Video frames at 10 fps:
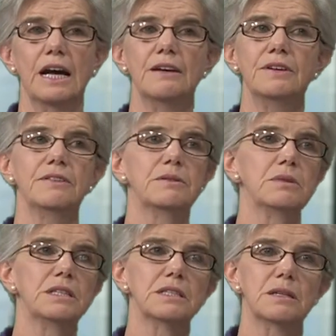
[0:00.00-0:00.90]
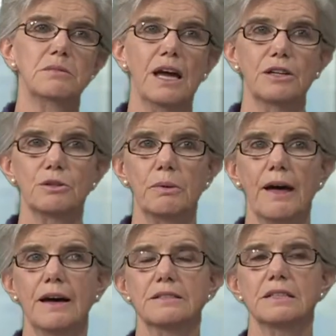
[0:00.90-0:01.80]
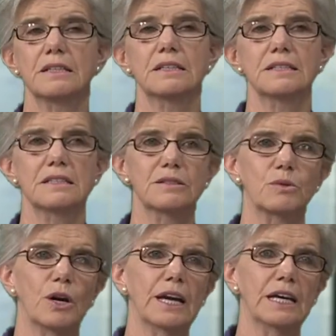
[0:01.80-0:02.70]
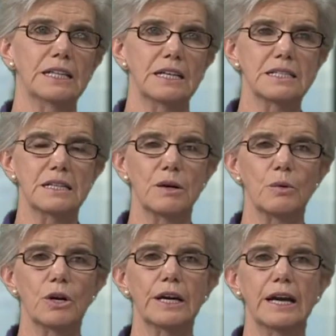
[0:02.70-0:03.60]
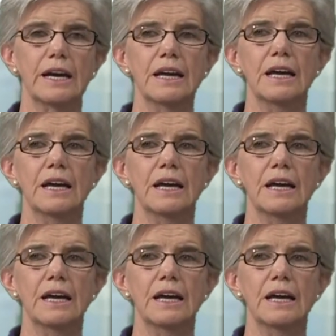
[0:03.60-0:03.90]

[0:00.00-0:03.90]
I've even been to some naturopaths, and this isn't working and that's not working.